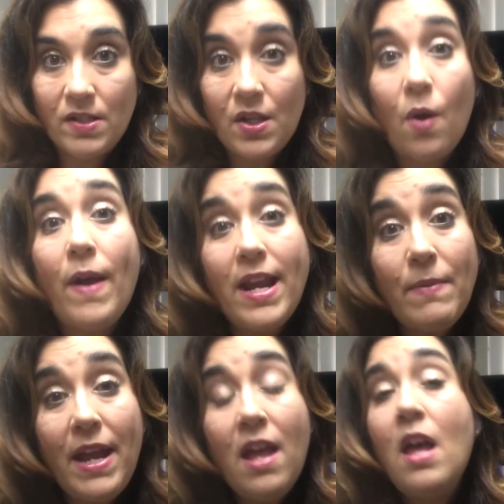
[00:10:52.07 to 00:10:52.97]
So
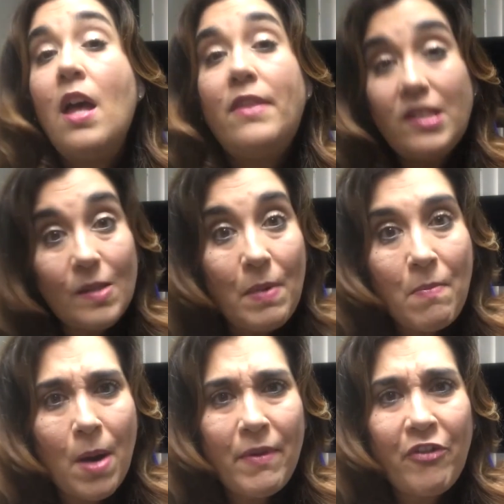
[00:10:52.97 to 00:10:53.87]
anyway, this has been
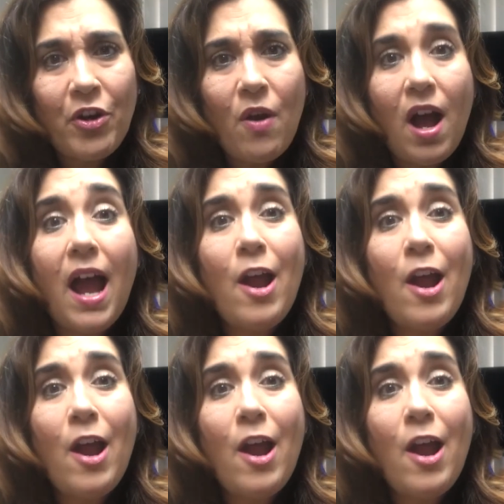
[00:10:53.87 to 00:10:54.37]
Barbie Figueroa.